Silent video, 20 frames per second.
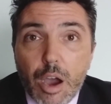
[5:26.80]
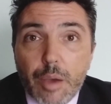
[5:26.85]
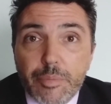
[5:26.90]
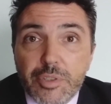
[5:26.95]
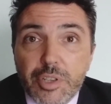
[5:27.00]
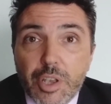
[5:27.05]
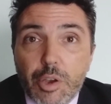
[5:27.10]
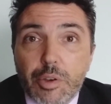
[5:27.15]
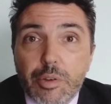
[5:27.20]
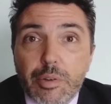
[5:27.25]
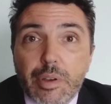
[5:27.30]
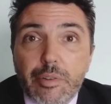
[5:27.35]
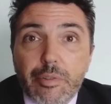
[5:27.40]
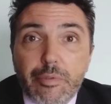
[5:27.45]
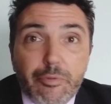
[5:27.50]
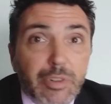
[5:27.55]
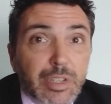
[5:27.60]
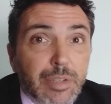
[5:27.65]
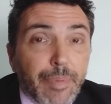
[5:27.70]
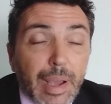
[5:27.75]
So
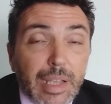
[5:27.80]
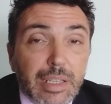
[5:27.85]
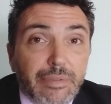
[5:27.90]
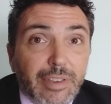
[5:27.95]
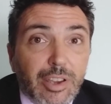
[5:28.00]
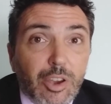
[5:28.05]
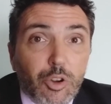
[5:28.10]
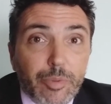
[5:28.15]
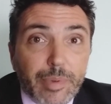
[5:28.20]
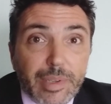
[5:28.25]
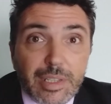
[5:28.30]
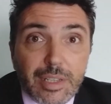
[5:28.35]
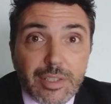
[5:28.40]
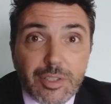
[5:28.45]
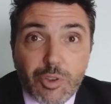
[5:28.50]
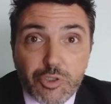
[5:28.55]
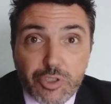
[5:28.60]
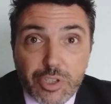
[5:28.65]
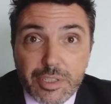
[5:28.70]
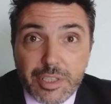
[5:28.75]
respective economies, it's
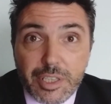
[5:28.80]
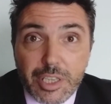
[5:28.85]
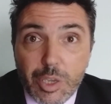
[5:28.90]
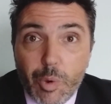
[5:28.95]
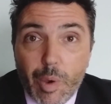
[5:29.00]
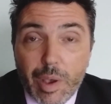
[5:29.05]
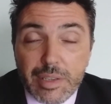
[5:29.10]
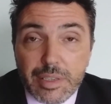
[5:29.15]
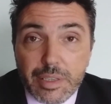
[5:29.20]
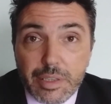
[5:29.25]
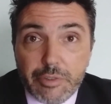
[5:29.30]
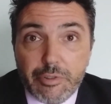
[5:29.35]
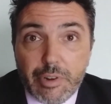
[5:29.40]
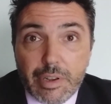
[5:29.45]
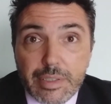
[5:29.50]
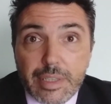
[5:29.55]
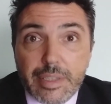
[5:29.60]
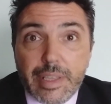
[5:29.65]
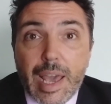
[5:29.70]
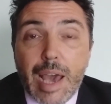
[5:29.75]
not just the US that are
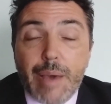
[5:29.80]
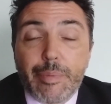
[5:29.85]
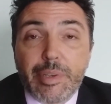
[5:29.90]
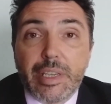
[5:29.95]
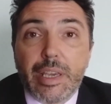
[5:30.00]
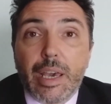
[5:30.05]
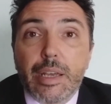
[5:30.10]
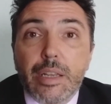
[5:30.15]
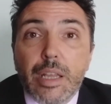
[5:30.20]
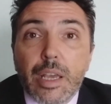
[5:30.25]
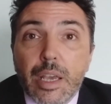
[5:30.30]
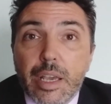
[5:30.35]
under the hammer yet,